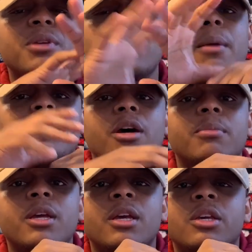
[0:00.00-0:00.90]
coming
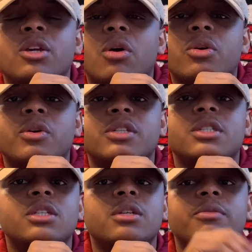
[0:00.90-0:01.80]
up. Y'all are gonna
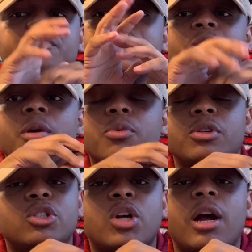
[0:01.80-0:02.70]
see a video I'm
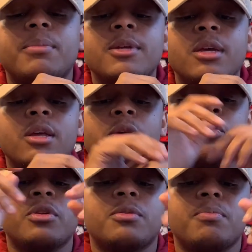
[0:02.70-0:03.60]
gonna drop
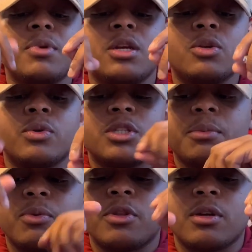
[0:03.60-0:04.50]
with me doing
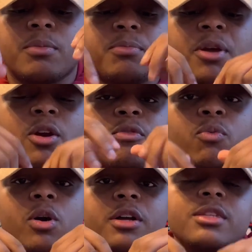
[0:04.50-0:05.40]
something with a pair
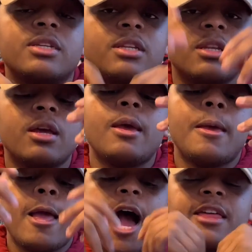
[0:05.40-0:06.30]
of ones, and
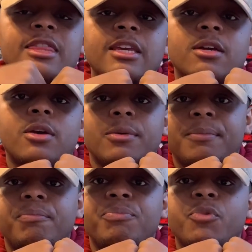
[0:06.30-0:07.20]
I think
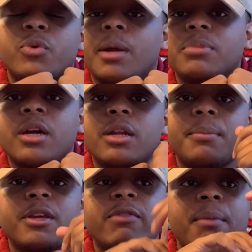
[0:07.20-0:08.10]
when I'm done, I'm
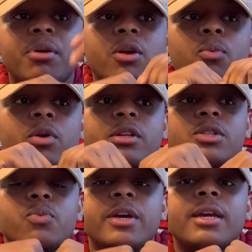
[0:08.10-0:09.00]
gonna give that pair of ones
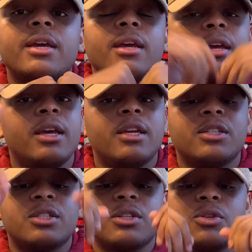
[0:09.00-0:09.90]
away.
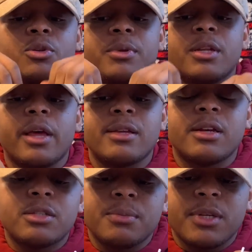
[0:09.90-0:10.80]
Just a little bit of like
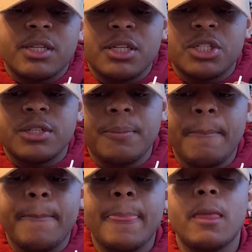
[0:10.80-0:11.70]
customization,
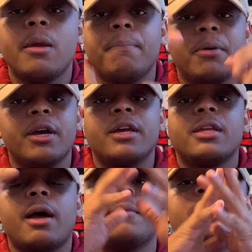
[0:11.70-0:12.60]
but
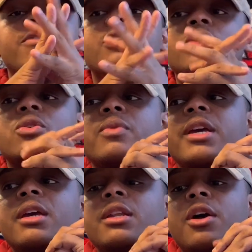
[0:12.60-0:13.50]
I'm gonna give those
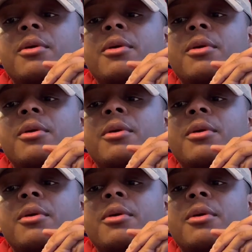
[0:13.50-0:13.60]
away, and